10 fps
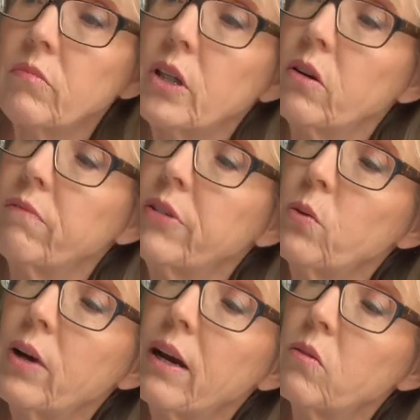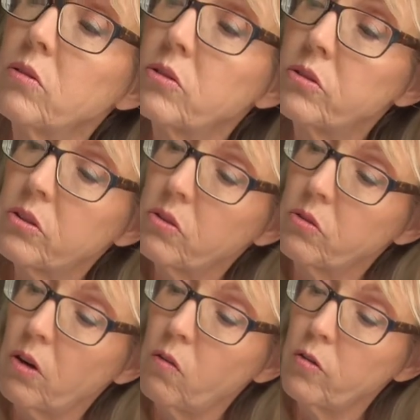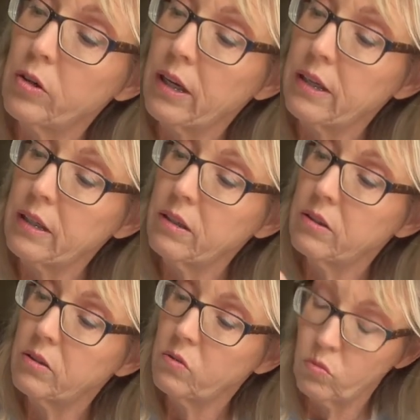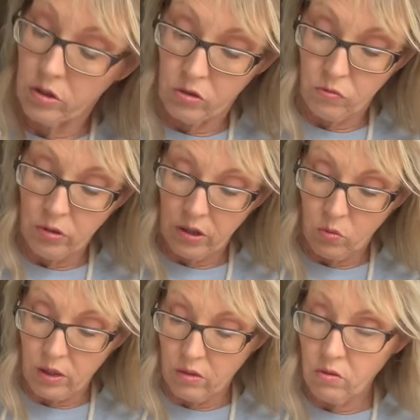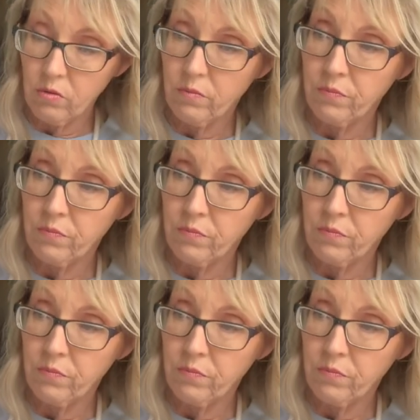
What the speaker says: A few hours or overnight works really well